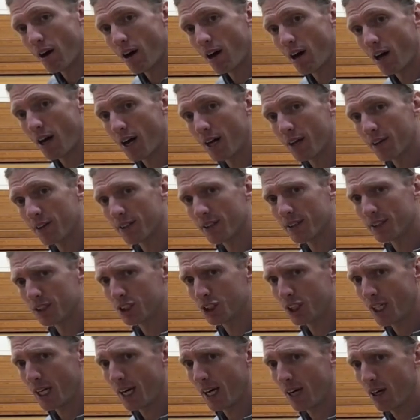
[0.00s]
on the
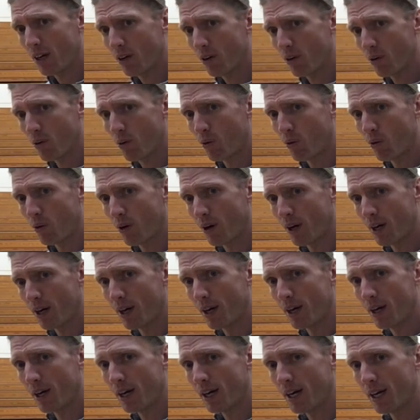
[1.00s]
chair or
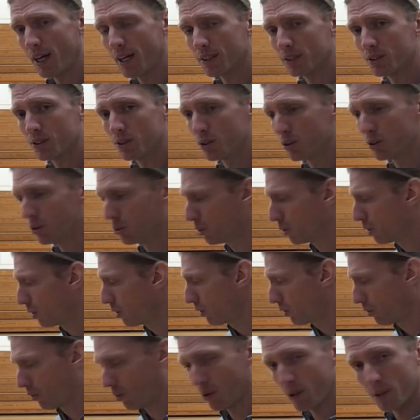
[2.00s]

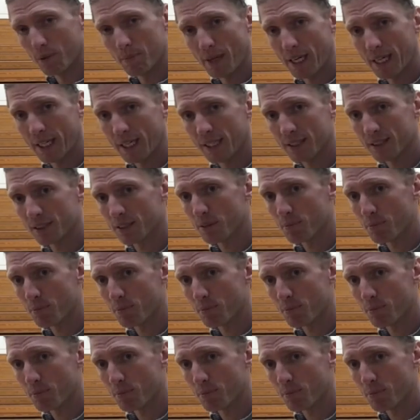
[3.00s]
stool, or in my case, the